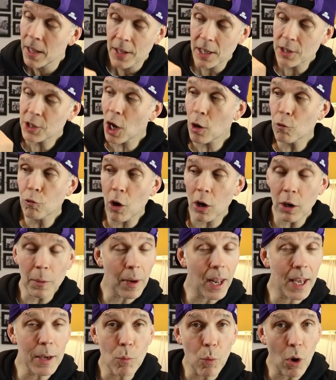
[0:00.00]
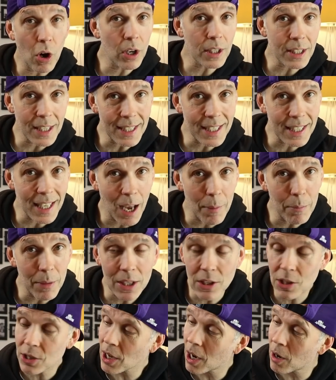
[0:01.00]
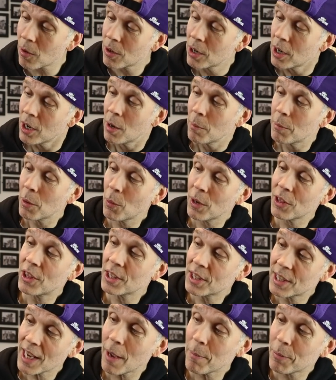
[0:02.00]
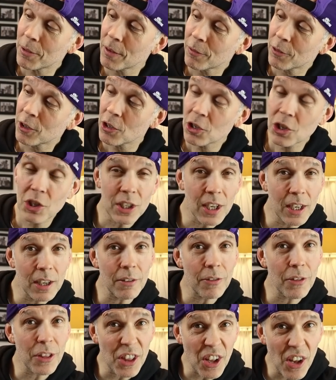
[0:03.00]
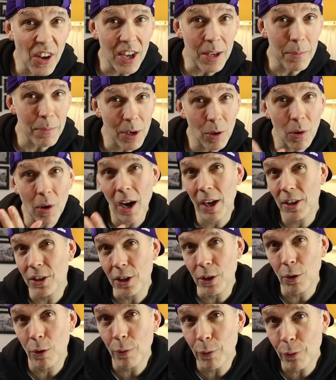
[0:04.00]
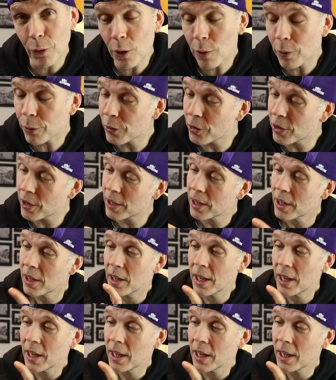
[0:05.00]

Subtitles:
There's no rock plate worked into that midsole, but with the depth of cushioning of 30mm under your forefoot,